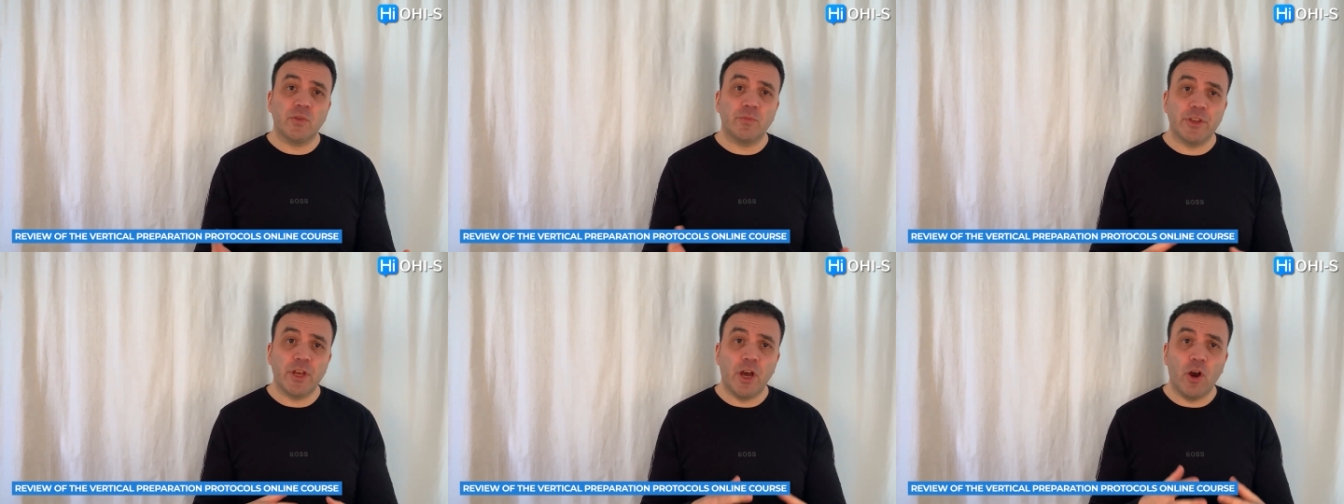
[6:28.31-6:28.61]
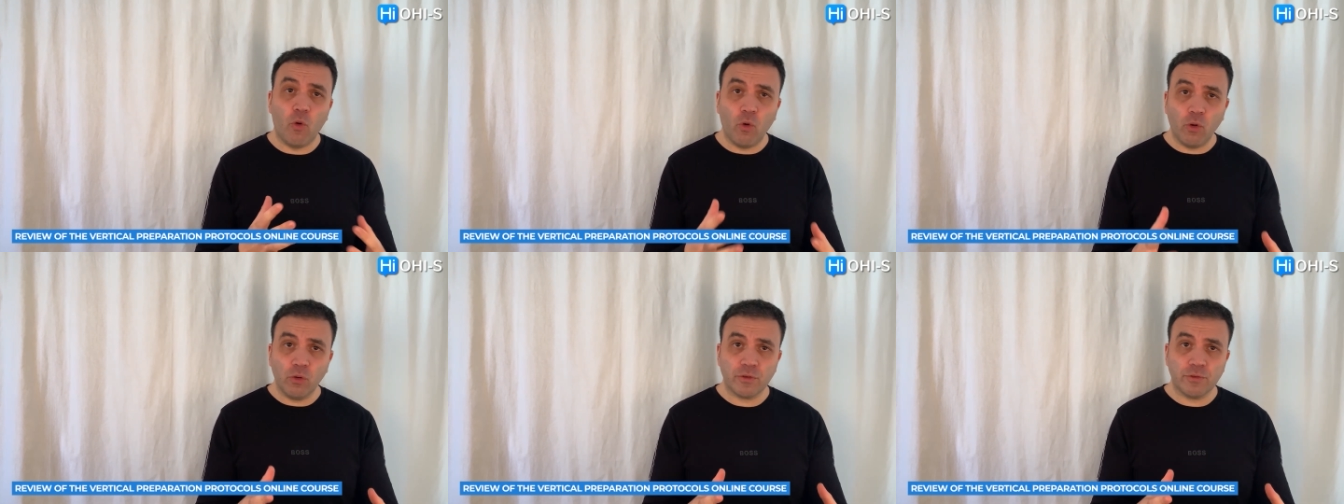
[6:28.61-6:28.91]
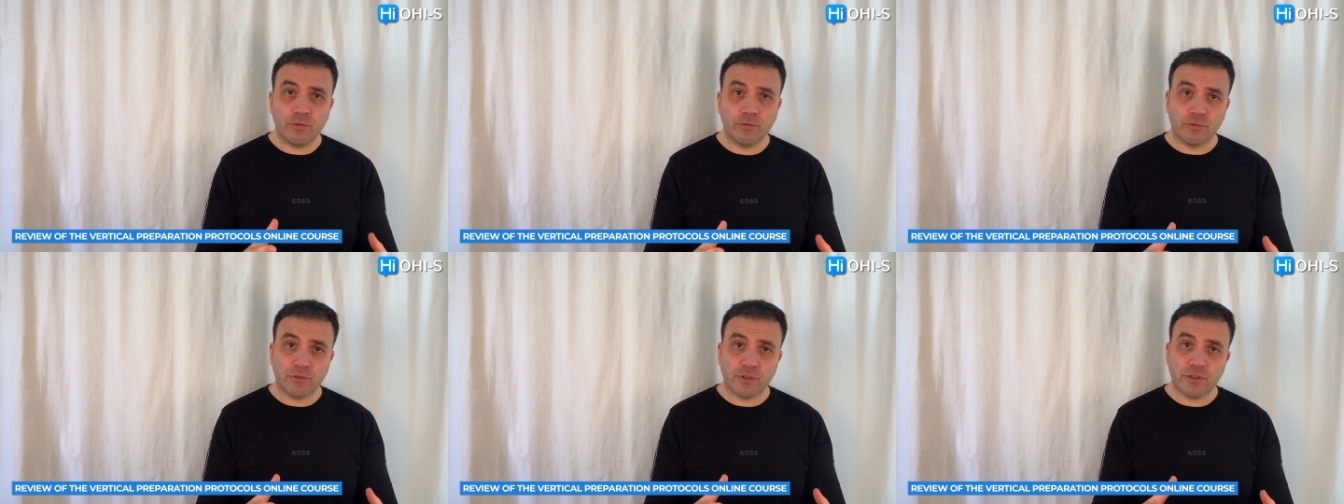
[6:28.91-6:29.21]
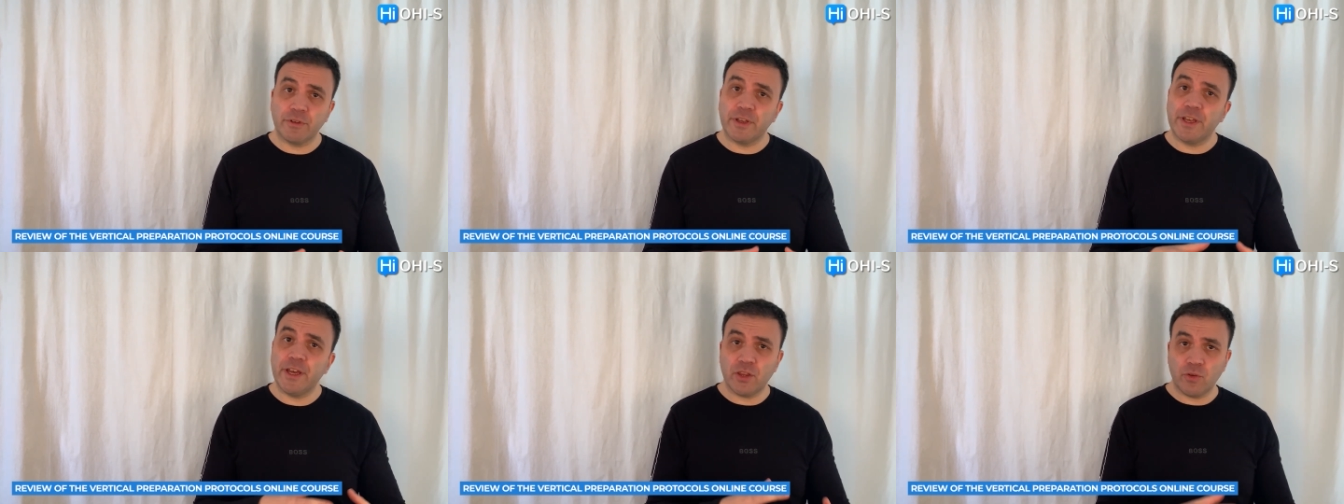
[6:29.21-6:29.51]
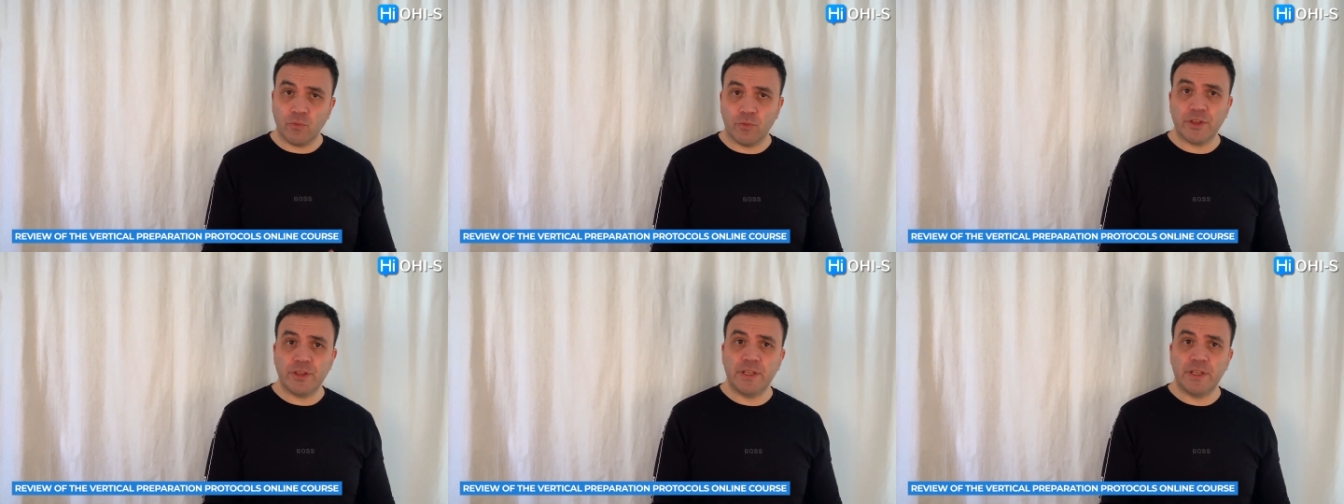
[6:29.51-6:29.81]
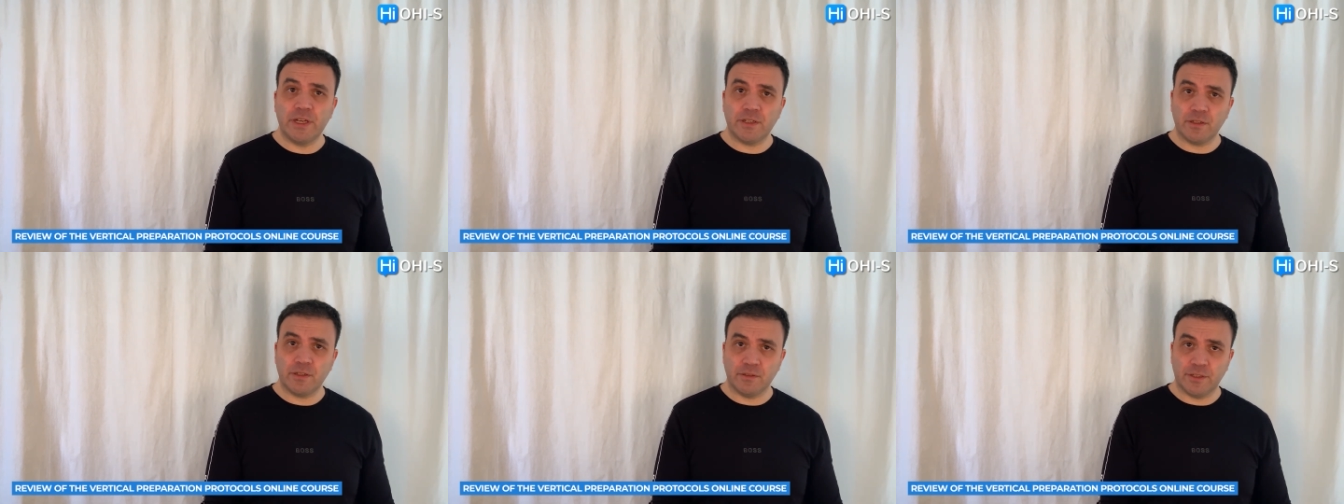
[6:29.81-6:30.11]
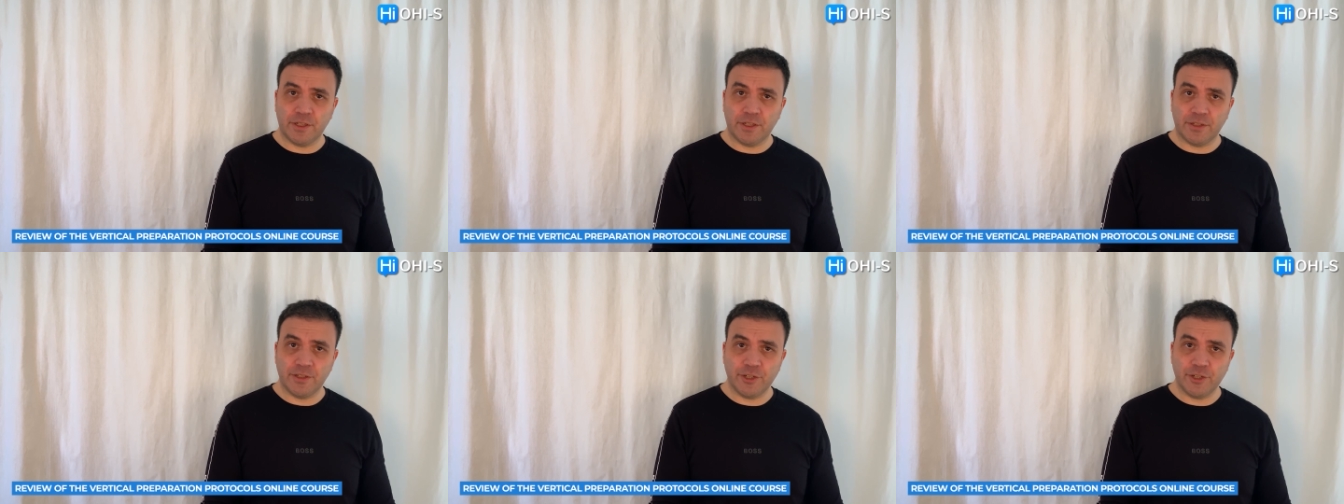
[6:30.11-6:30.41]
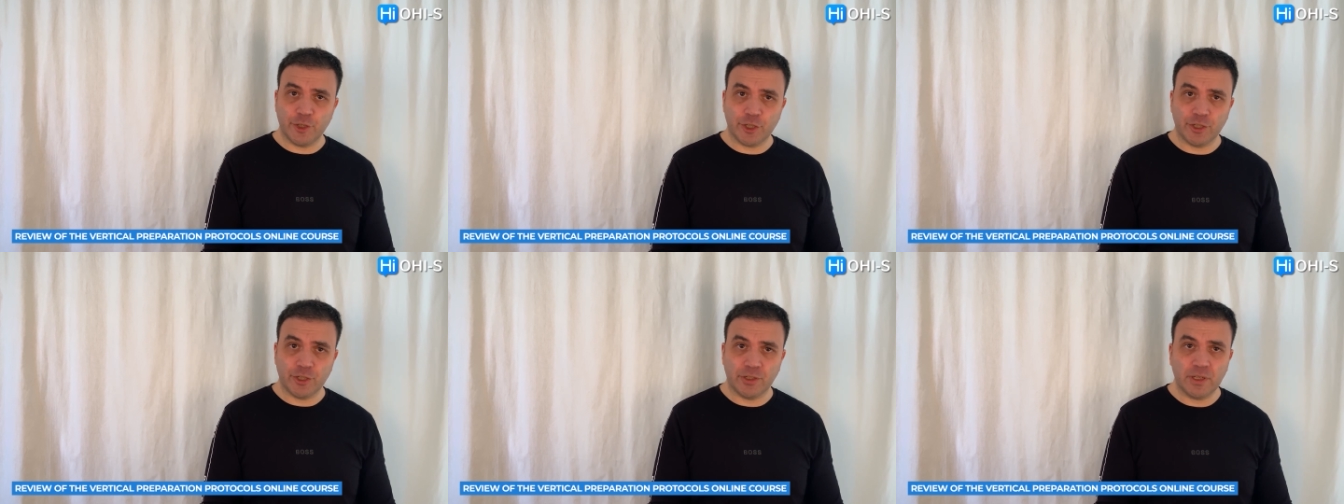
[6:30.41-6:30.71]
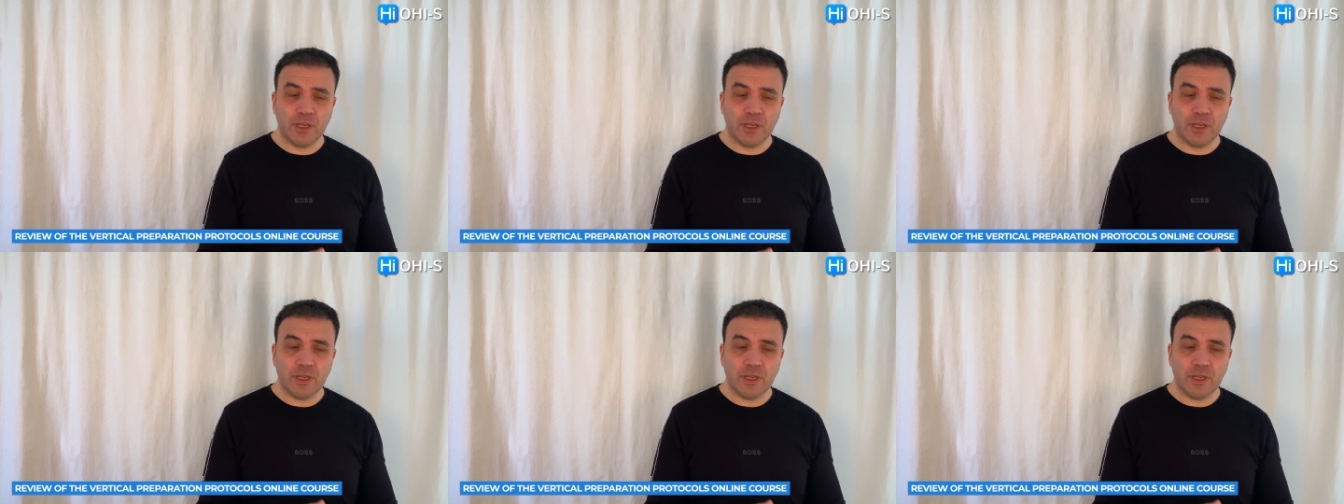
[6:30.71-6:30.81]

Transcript: with the whole course together with dental technician.